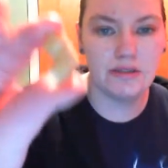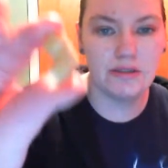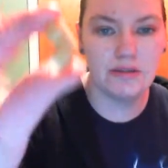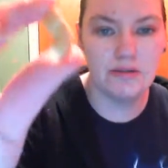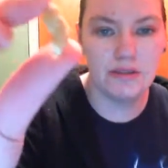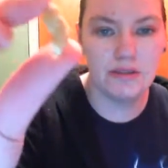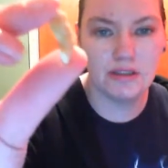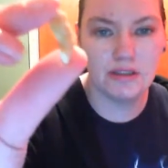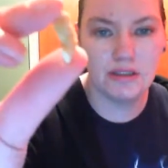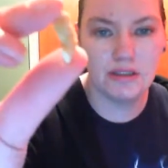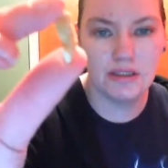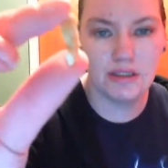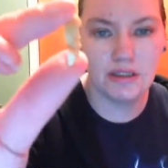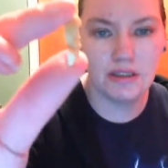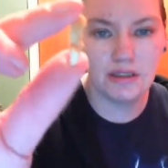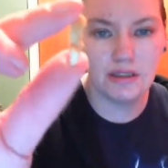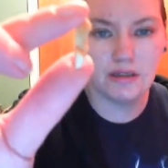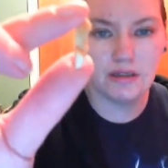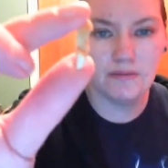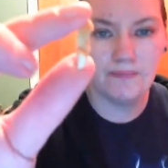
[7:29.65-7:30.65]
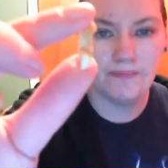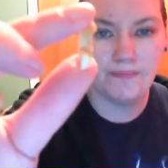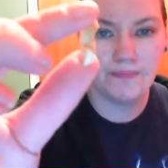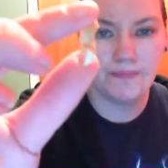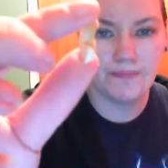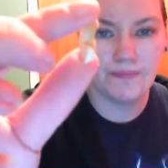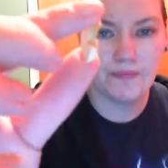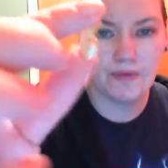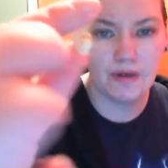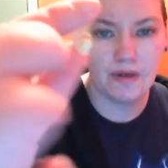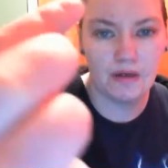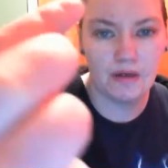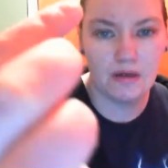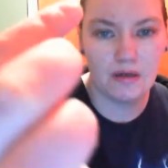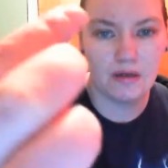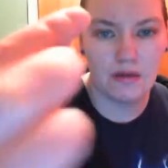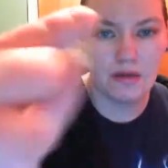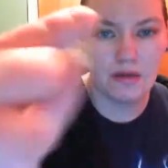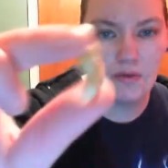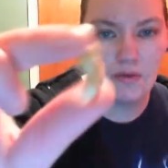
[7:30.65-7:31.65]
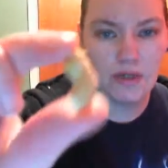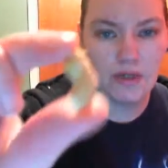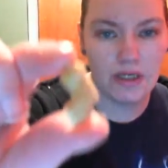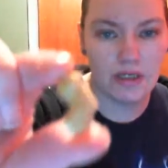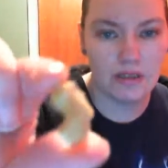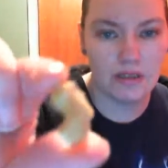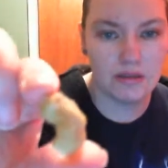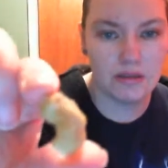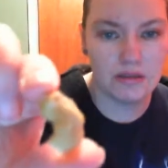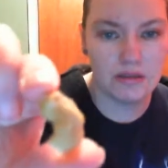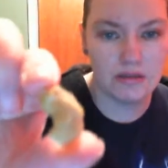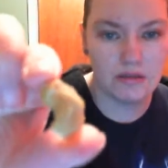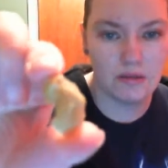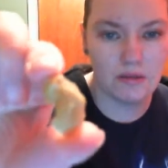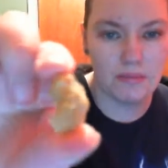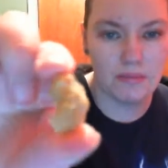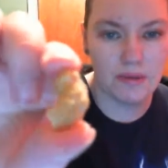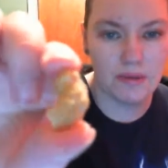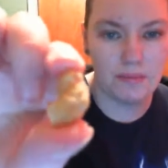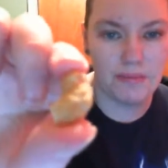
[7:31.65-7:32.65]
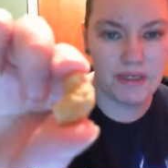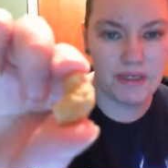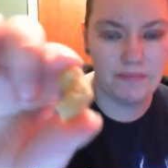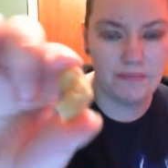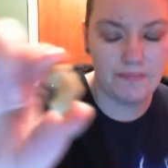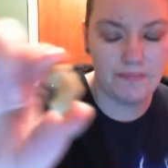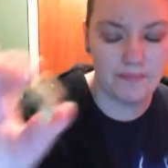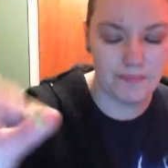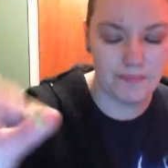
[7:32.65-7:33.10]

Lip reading: You can see the coating. It's all bumpy.